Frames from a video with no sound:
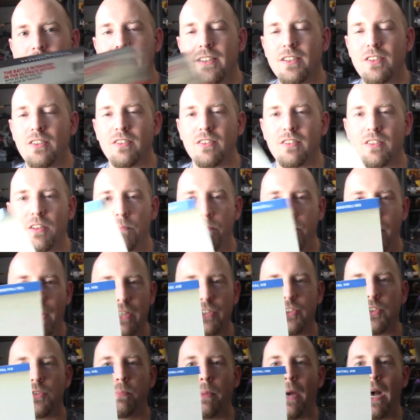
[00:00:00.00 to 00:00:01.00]
this is the
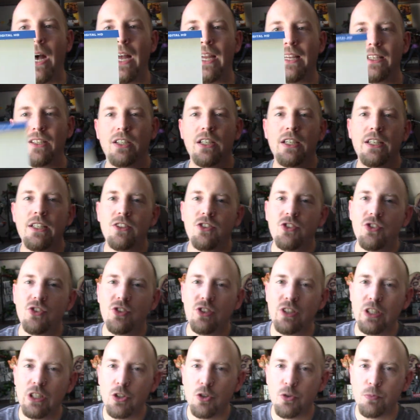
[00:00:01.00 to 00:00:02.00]
Best Buy
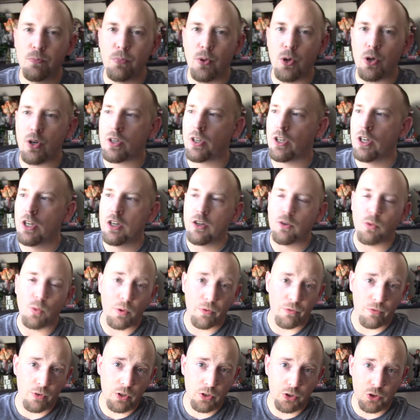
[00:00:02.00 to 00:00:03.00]
Steelbook
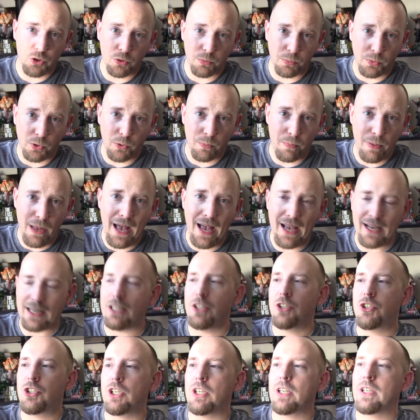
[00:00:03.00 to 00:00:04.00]
reversible
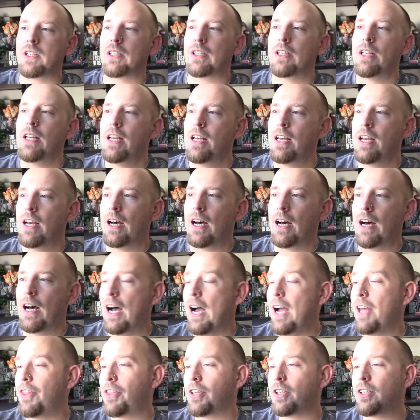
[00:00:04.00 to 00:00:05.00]
packaging.
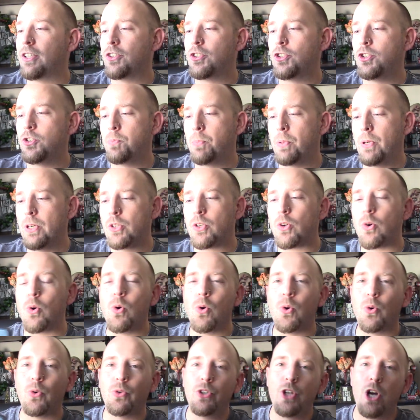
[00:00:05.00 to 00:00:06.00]
I think this is pretty
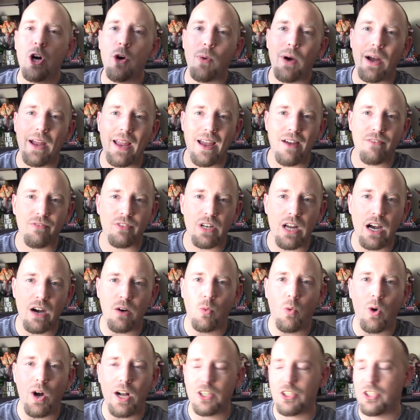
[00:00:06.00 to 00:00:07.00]
cool. No, I have
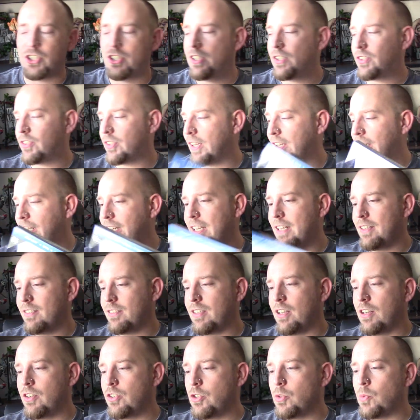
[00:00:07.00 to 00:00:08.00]
not watched this. I can't
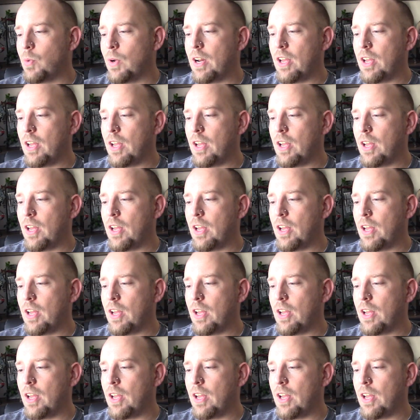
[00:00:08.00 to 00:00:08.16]
tell you what